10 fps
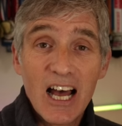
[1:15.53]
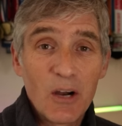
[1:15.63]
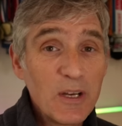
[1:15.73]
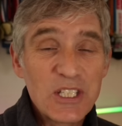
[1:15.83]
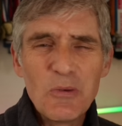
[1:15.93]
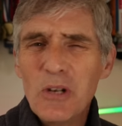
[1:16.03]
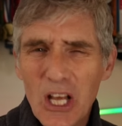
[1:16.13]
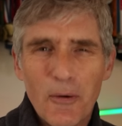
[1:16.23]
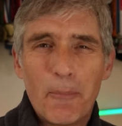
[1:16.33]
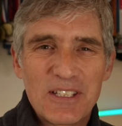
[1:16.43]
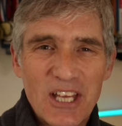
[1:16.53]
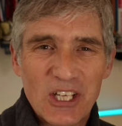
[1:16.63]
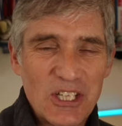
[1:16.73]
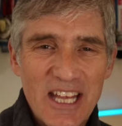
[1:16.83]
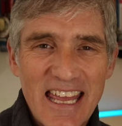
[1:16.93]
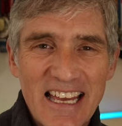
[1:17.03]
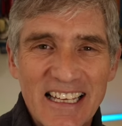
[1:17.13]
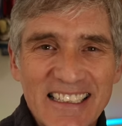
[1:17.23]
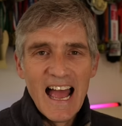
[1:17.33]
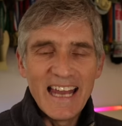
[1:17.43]
Uh, we do love a petition
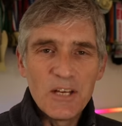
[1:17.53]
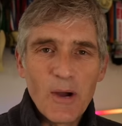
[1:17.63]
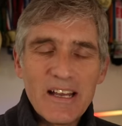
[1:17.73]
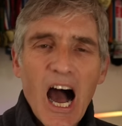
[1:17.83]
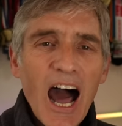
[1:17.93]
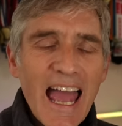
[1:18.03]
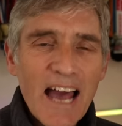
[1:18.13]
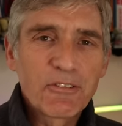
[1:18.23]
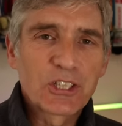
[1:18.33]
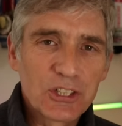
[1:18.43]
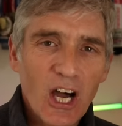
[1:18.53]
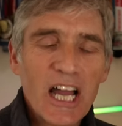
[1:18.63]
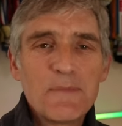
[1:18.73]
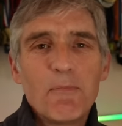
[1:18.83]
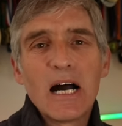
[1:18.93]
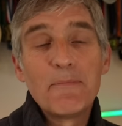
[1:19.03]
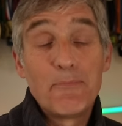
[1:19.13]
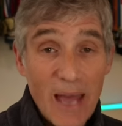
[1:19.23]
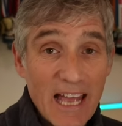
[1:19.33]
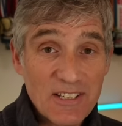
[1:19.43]
here. Anyway, I have tried my
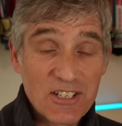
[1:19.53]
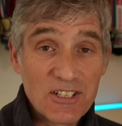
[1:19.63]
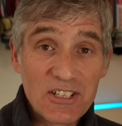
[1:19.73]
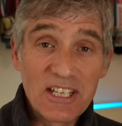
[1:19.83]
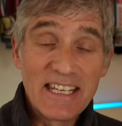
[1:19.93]
best to